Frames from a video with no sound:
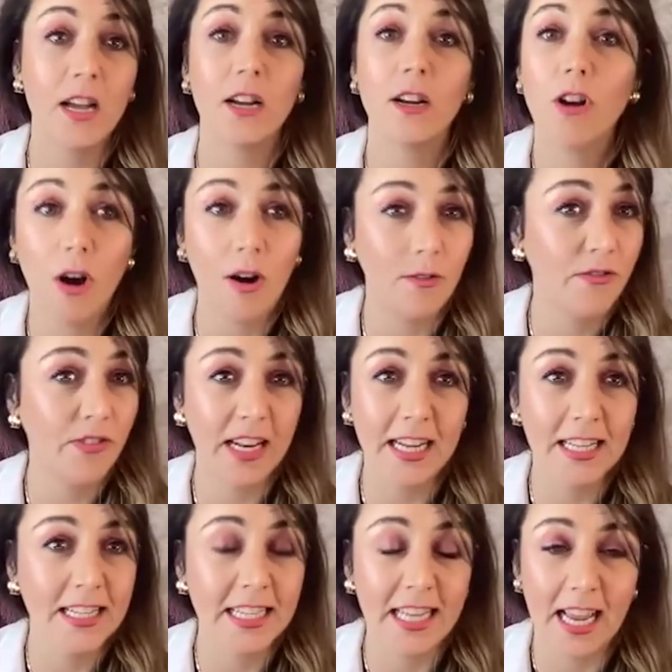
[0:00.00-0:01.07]

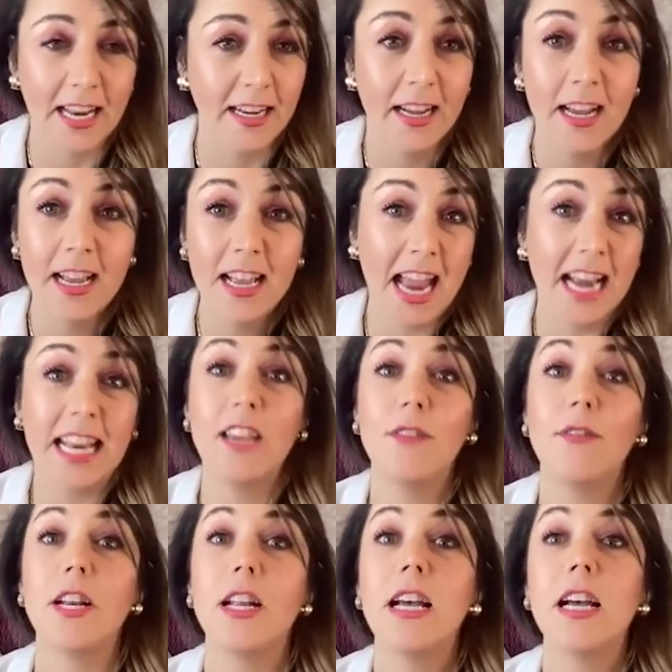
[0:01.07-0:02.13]
confidence, and
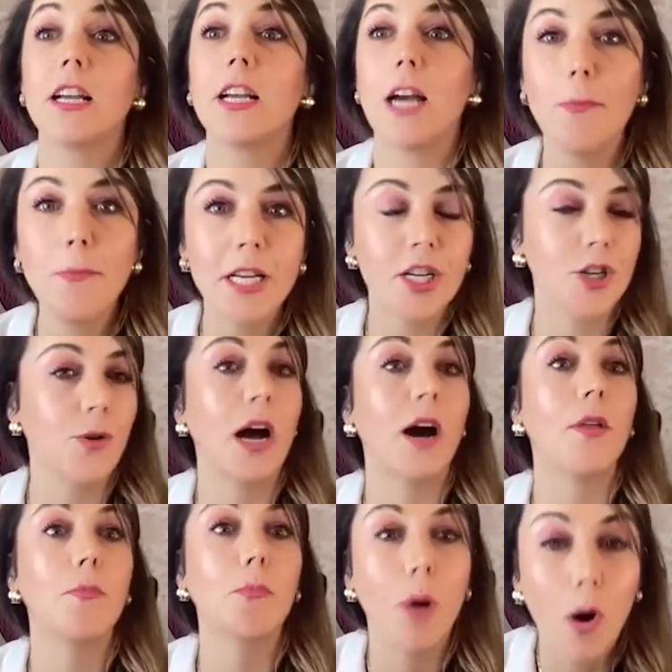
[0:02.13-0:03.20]
even gum tissue health,
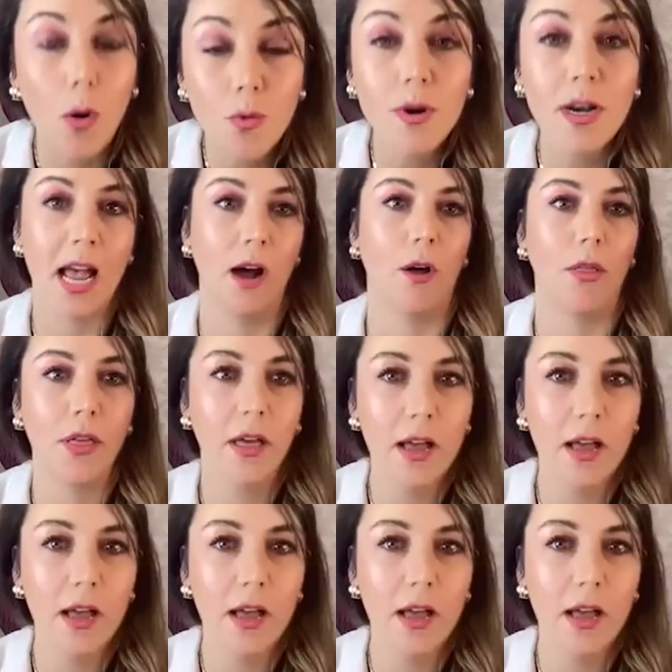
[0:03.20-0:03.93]
bone health,